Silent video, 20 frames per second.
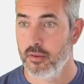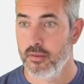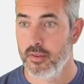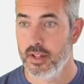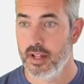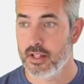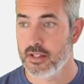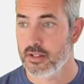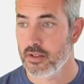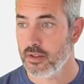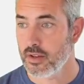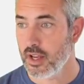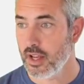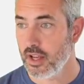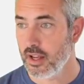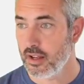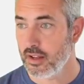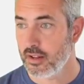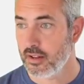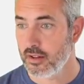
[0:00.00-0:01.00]
That's
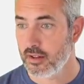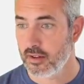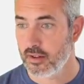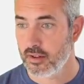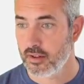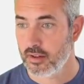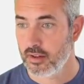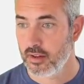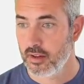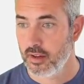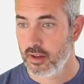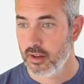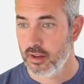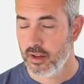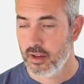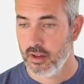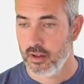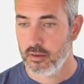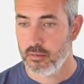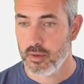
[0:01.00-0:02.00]
okay,
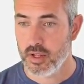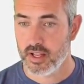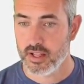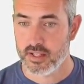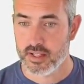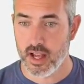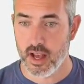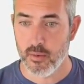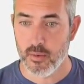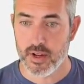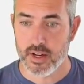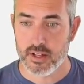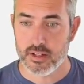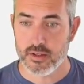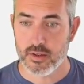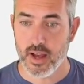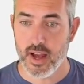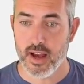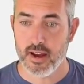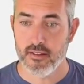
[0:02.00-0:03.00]
because I wanted to
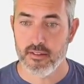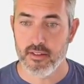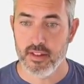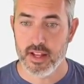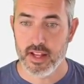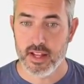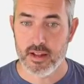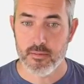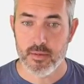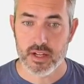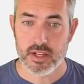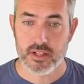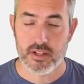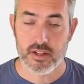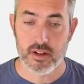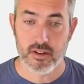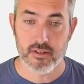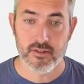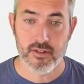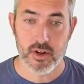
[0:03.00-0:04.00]
have the image
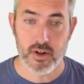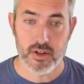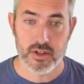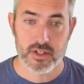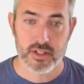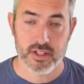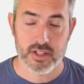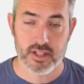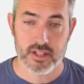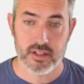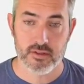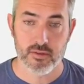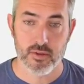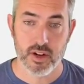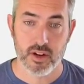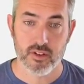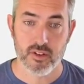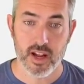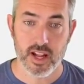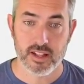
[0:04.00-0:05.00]
there first, because if we
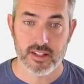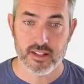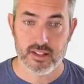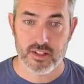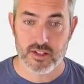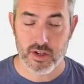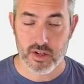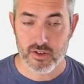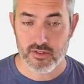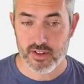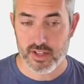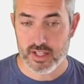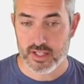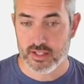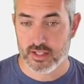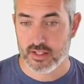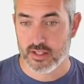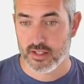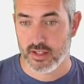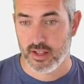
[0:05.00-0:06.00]
create the
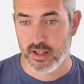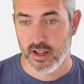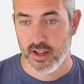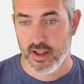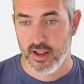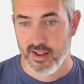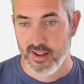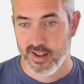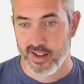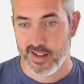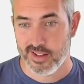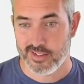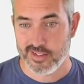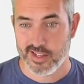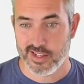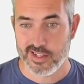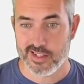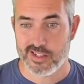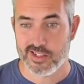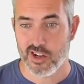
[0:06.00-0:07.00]
service, it's
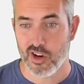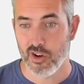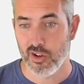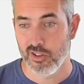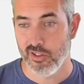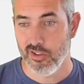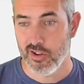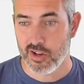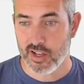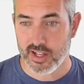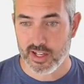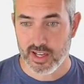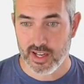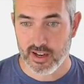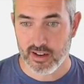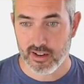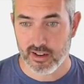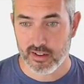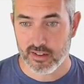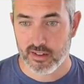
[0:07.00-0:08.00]
gonna start looking
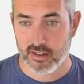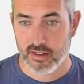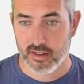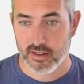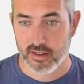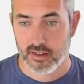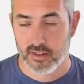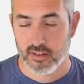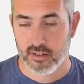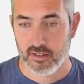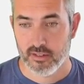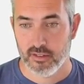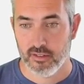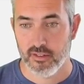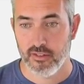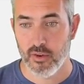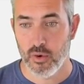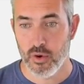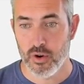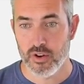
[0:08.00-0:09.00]
here
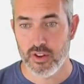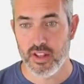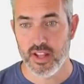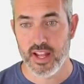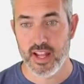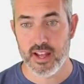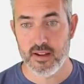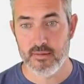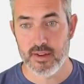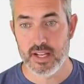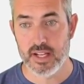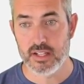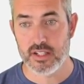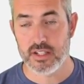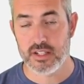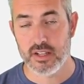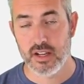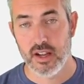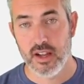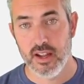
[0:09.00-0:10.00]
for the
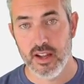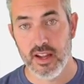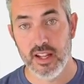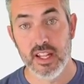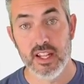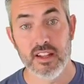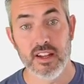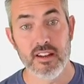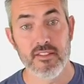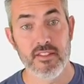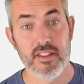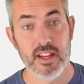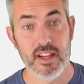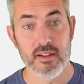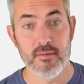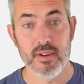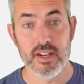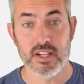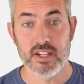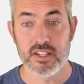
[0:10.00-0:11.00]
image. And if the
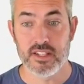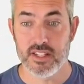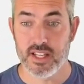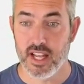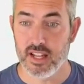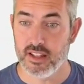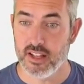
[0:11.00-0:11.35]
image is not